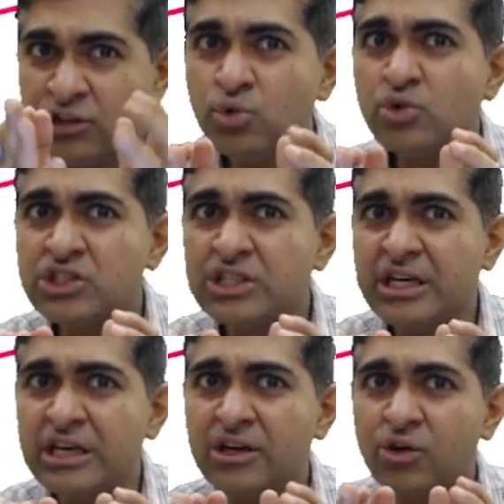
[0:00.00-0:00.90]
you
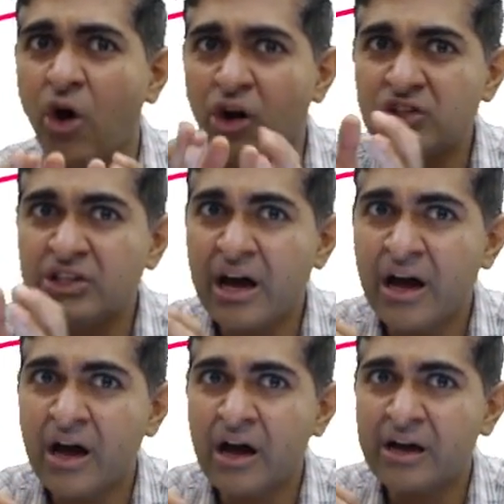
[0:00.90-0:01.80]
see
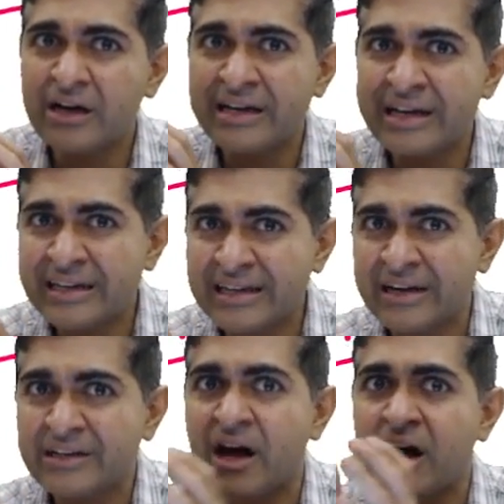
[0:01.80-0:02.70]
cornea
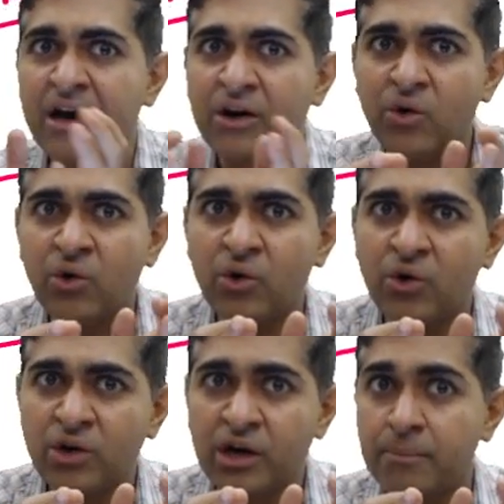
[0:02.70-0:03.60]
guttata
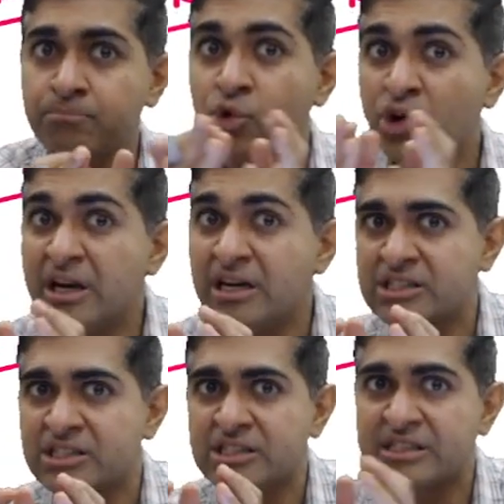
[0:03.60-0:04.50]
or
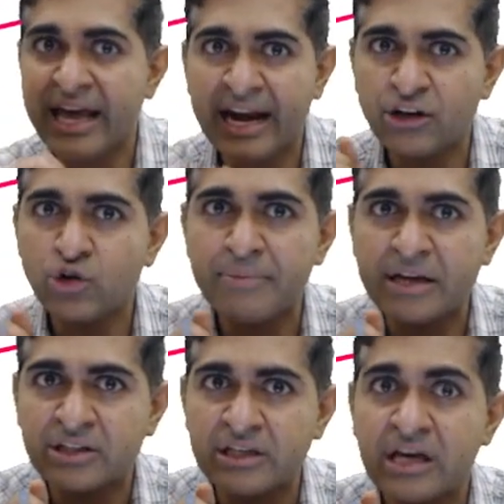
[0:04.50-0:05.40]
bullous
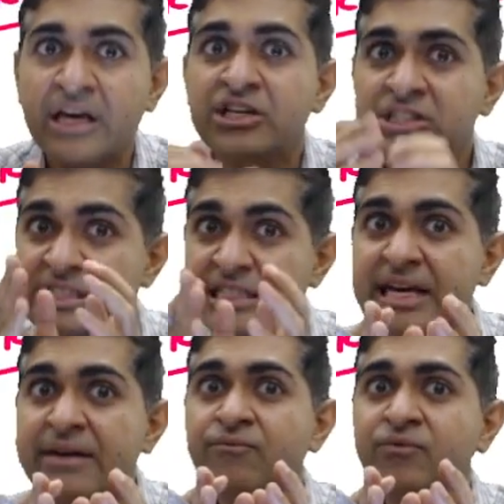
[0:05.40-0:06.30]
keratopathy?
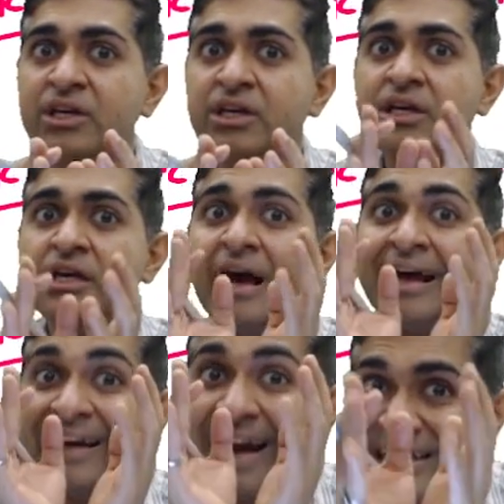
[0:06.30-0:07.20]
CMV
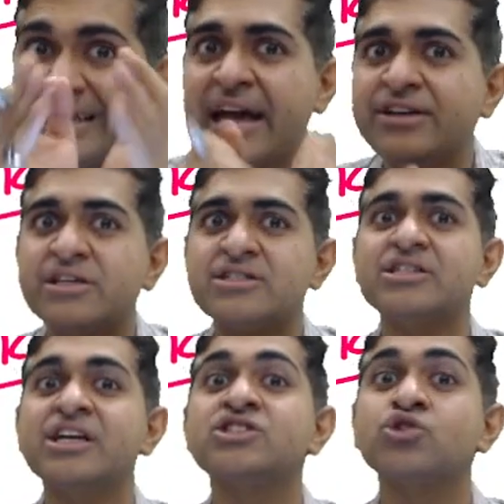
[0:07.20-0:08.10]
retinitis
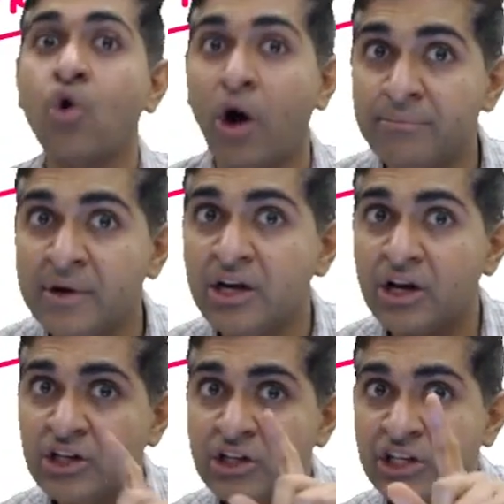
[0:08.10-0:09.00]
is common,
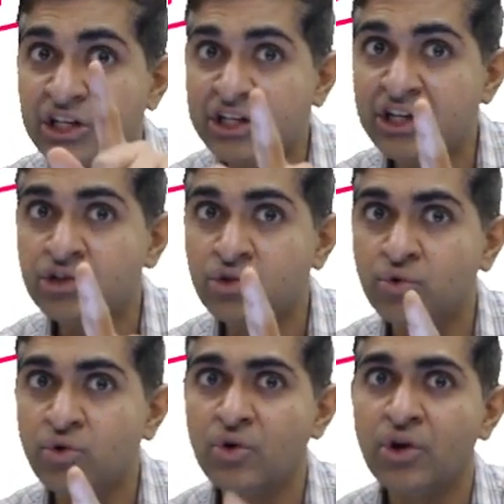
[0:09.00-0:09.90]
leading
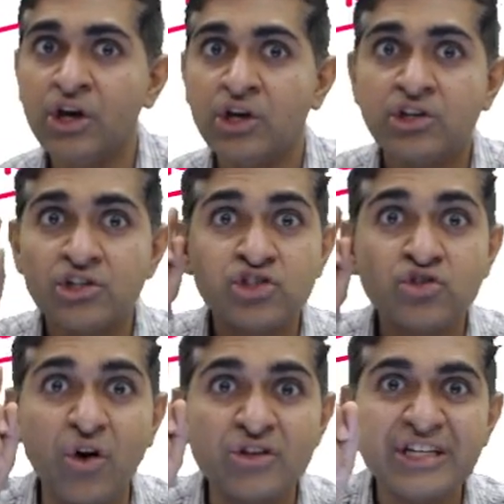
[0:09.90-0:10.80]
to
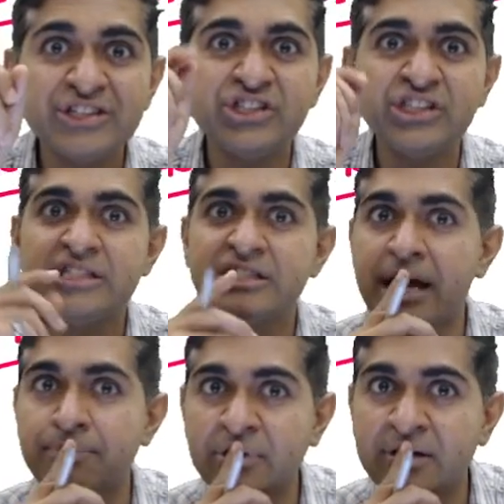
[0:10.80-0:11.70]
sauce and cheese
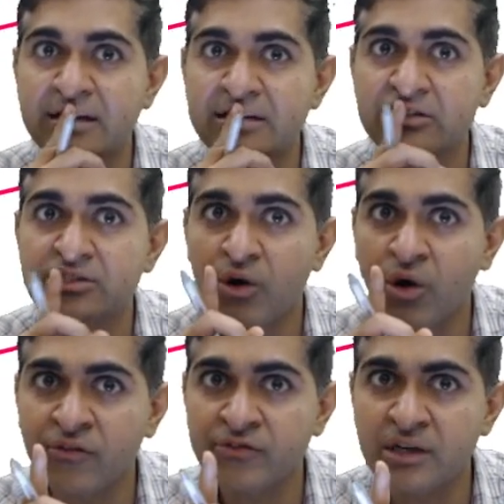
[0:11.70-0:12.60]
appearance
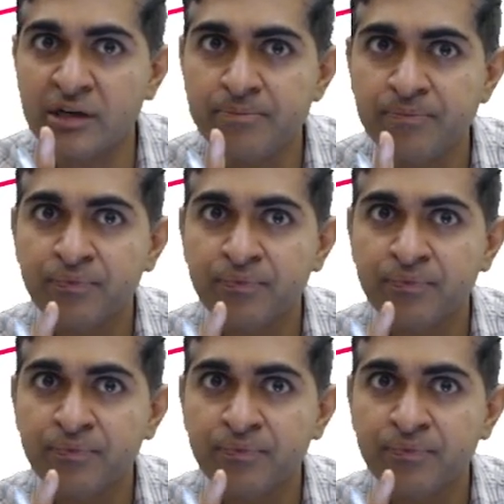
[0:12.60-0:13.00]
of the